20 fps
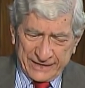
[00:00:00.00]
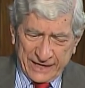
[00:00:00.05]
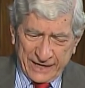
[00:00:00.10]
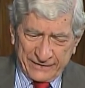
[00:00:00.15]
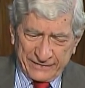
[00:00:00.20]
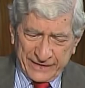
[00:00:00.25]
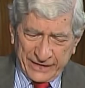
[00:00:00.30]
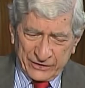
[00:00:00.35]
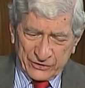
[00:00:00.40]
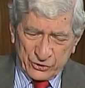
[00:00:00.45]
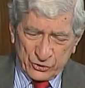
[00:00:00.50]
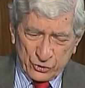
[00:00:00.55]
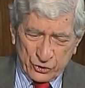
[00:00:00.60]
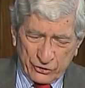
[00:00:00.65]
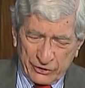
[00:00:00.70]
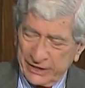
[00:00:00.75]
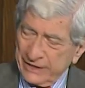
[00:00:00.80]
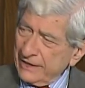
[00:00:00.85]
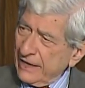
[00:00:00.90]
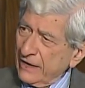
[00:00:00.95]
got that
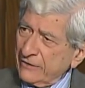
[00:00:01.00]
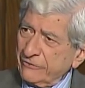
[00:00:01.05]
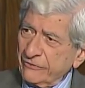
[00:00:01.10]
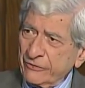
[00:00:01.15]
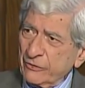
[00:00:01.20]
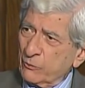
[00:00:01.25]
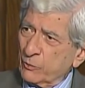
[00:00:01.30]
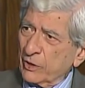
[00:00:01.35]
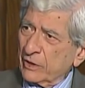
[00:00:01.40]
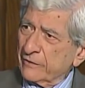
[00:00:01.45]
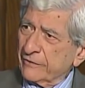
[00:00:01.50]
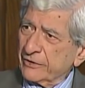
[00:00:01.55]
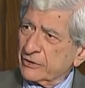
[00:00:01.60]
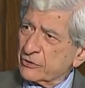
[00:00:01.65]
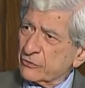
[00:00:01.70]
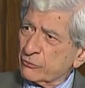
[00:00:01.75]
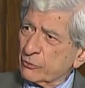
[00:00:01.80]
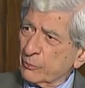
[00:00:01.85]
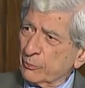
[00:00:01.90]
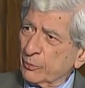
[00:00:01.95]
story not from one of
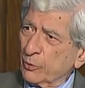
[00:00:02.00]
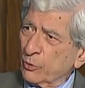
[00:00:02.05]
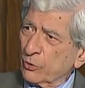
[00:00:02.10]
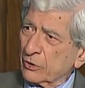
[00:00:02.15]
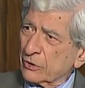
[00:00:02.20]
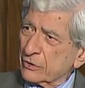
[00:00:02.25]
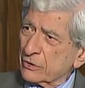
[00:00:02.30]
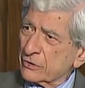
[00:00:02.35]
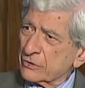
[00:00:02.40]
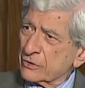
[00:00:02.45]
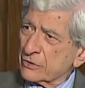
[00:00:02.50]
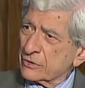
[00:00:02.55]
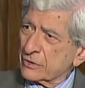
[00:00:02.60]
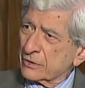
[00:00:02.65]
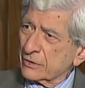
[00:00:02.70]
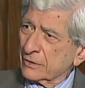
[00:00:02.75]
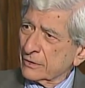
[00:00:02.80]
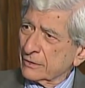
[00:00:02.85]
its reporters.